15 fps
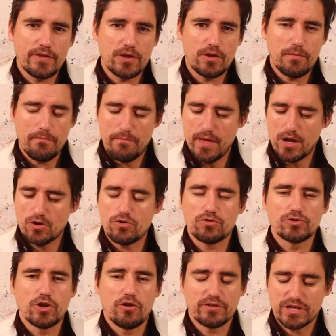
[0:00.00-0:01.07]
the medical
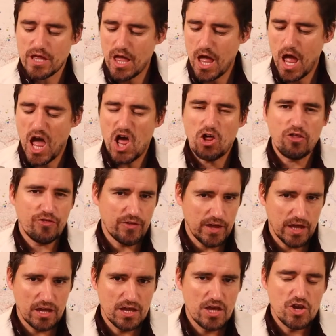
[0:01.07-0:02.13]
notes,
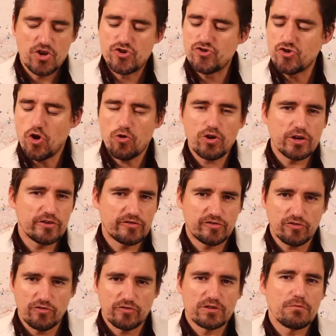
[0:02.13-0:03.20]
healthy, no
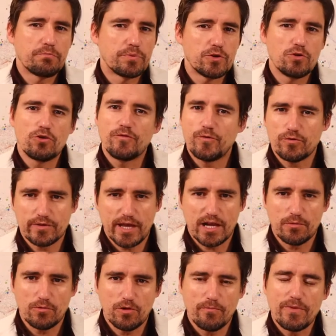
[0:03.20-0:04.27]
concerns, beautiful
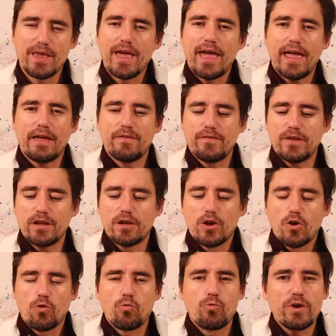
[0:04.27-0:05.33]
animal. And then
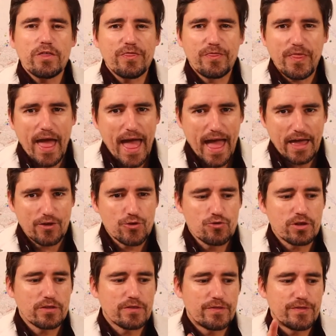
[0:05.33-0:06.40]
with that, you
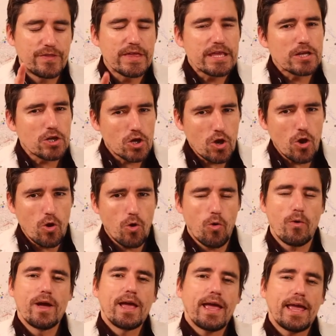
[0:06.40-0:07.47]
can then
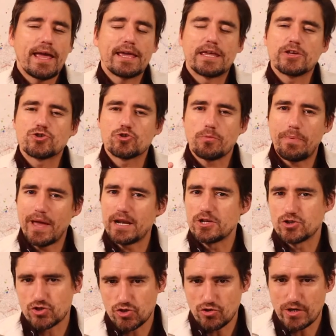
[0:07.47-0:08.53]
go and get your pet
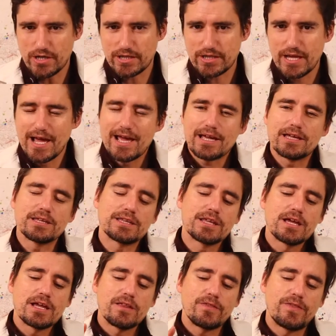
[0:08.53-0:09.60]
insurance, because
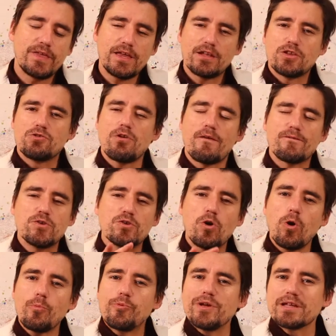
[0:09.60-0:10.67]
then you have
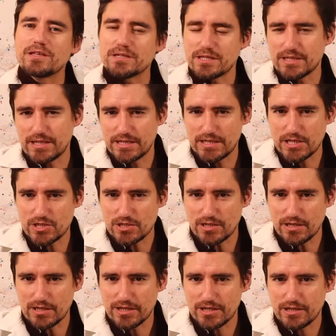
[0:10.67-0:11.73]
no pre-existing
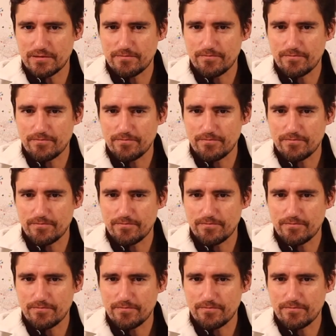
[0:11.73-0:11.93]
conditions.